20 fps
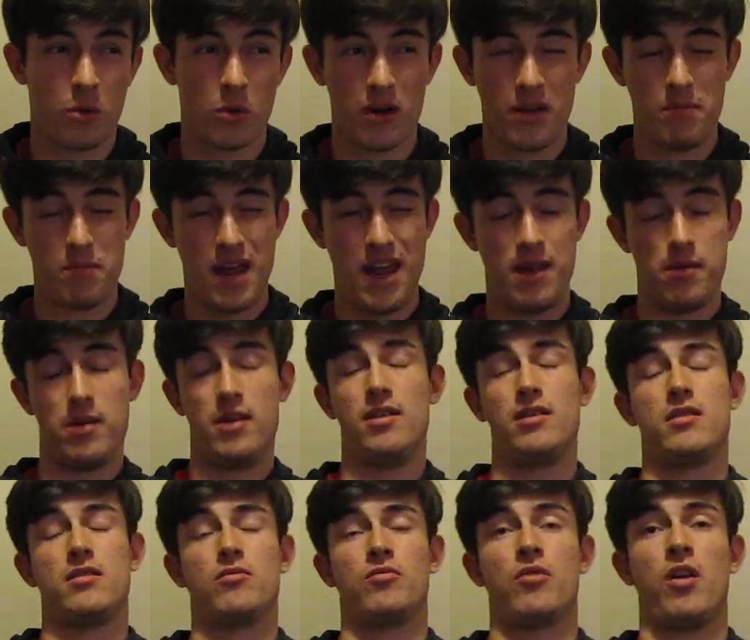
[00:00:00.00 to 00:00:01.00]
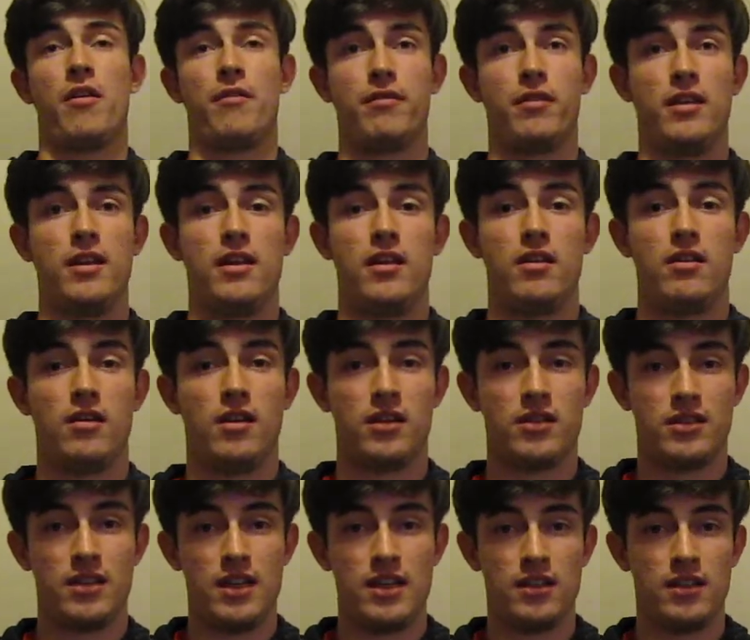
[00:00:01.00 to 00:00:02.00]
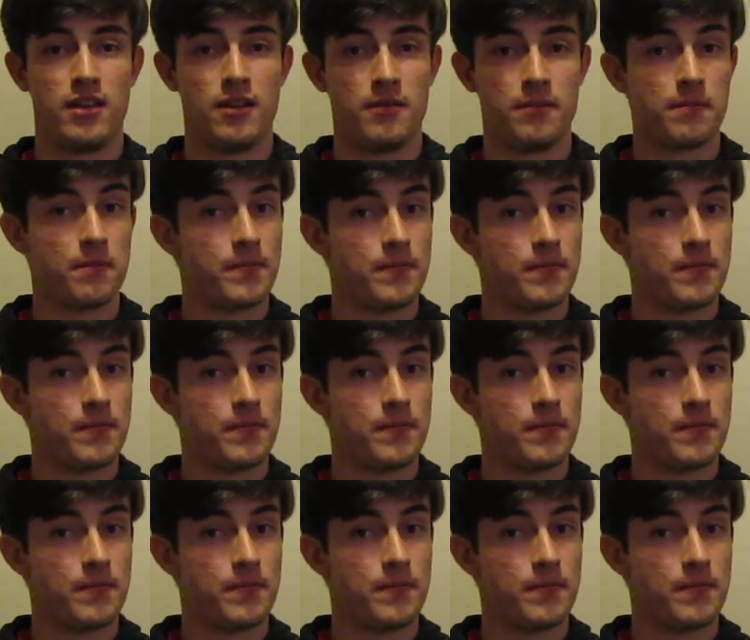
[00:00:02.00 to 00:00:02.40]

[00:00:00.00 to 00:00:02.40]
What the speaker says: babies roughly a season,